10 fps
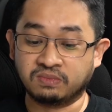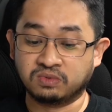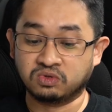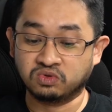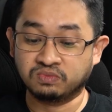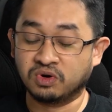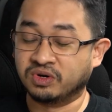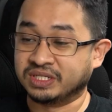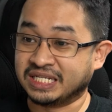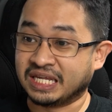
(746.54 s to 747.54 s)
do
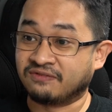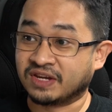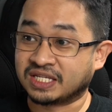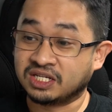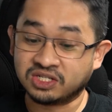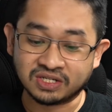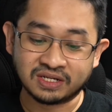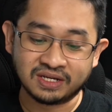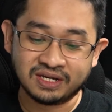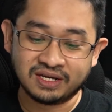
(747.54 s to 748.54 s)
more disinfectation
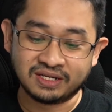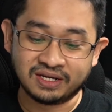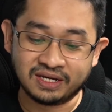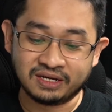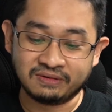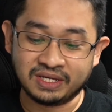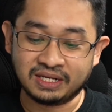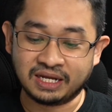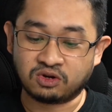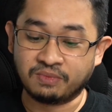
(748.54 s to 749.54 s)

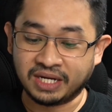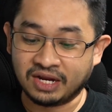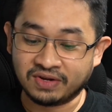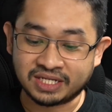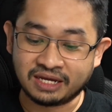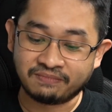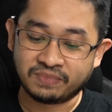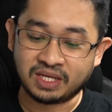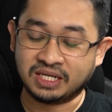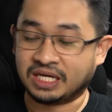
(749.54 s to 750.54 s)
in like common areas, like
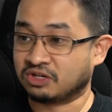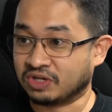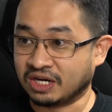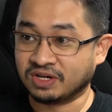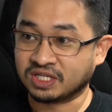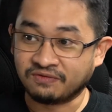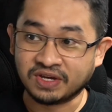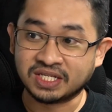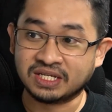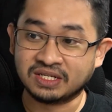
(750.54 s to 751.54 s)
in the catering area,
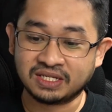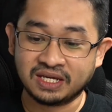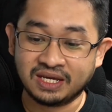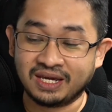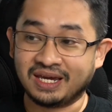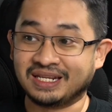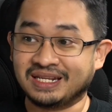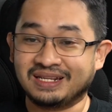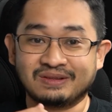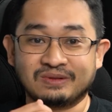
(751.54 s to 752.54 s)
surfaces.
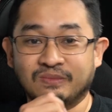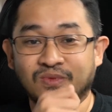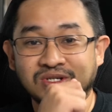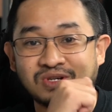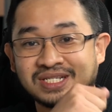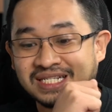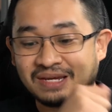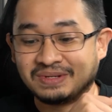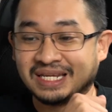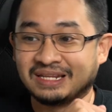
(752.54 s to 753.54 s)
And the most drastic
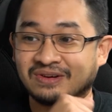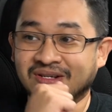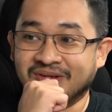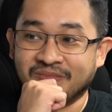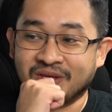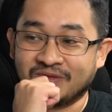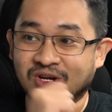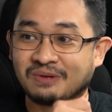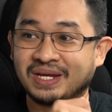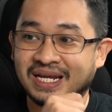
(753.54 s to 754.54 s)
step is that they're going to
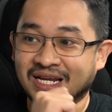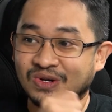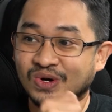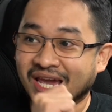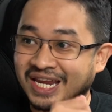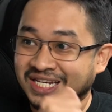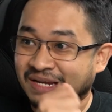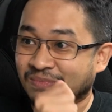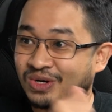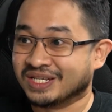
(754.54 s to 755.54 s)
recommend a no
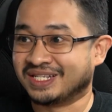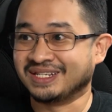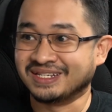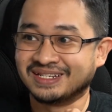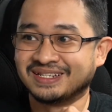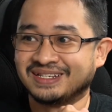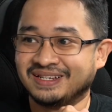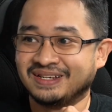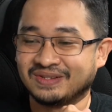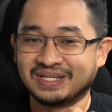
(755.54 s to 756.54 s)
handshake policy.
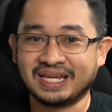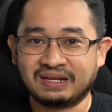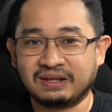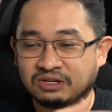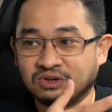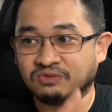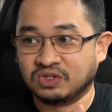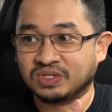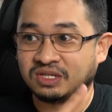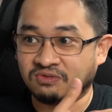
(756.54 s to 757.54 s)
So that actually
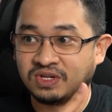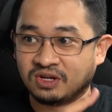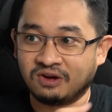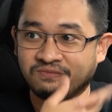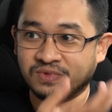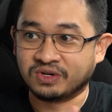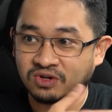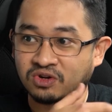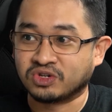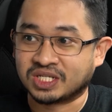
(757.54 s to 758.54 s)
reduces the risk of
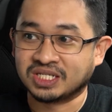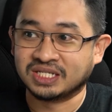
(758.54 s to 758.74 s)
contracting the